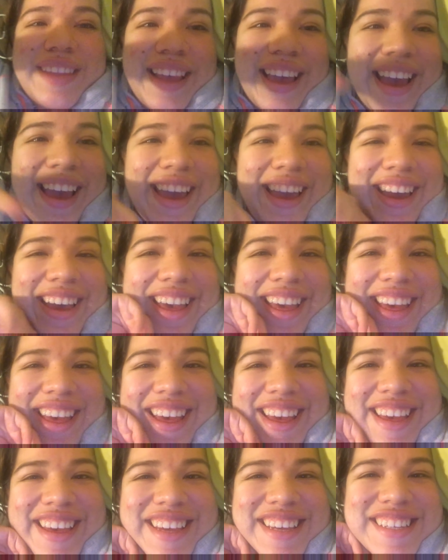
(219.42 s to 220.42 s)
Hey
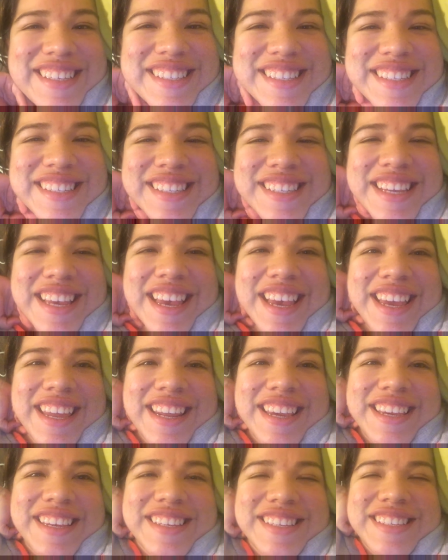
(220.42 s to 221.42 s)
guys,
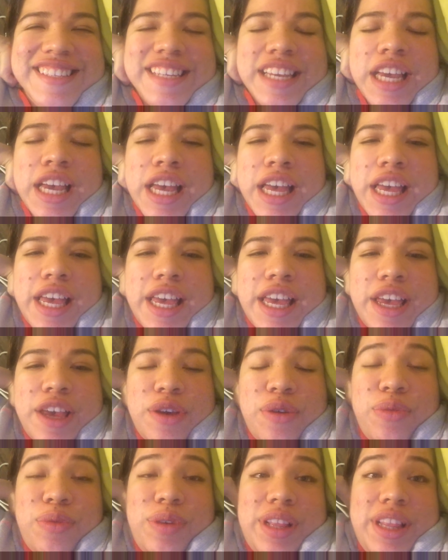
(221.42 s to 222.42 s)
it is
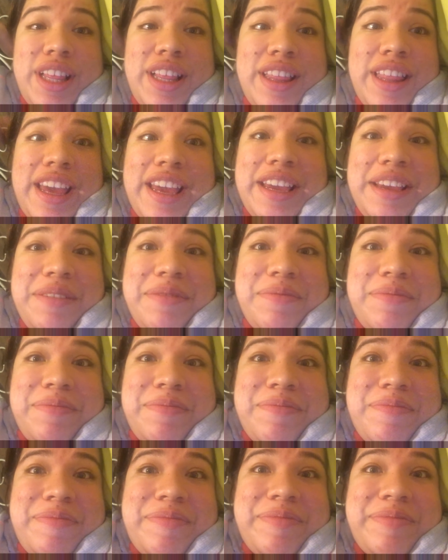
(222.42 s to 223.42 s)
really late.
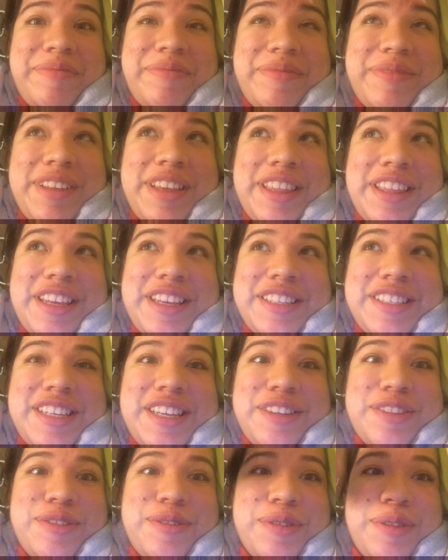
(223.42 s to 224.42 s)
I think it's
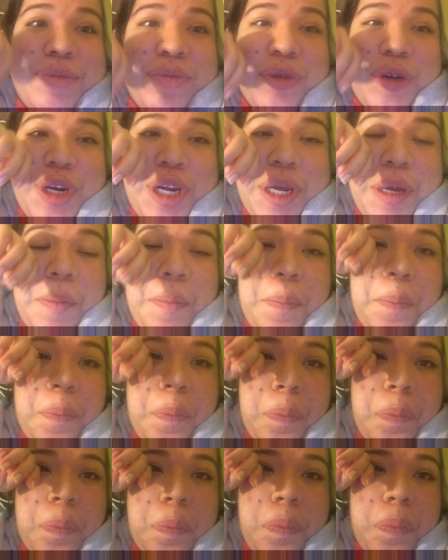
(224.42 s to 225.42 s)
like two in the morning,
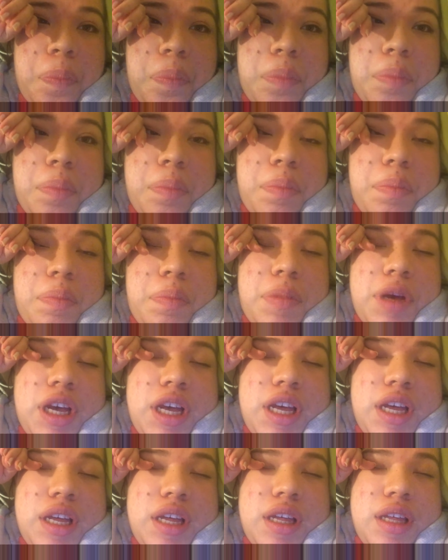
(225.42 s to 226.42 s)

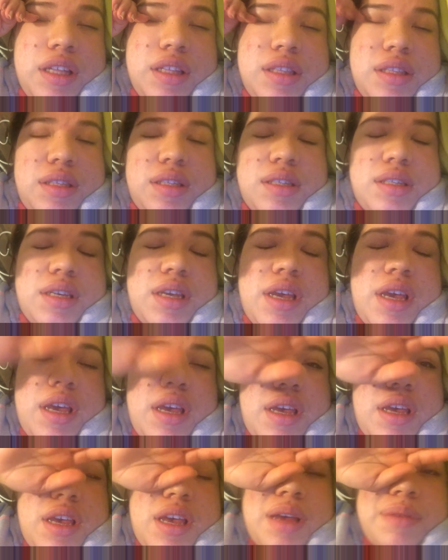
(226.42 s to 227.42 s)
but
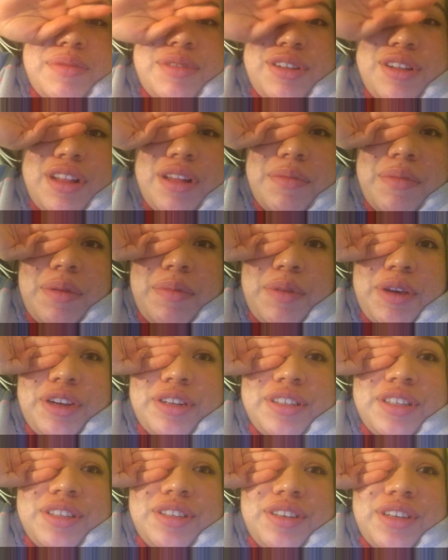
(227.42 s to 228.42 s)
I'm still at my
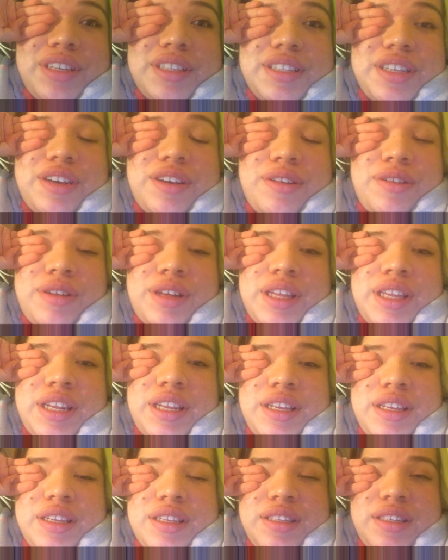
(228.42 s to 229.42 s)
parents, as you can tell.
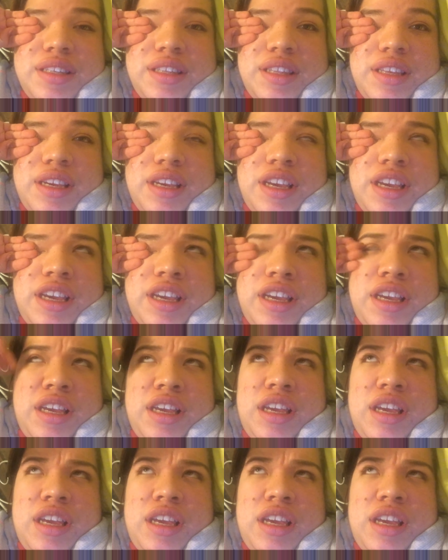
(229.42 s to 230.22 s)
It is the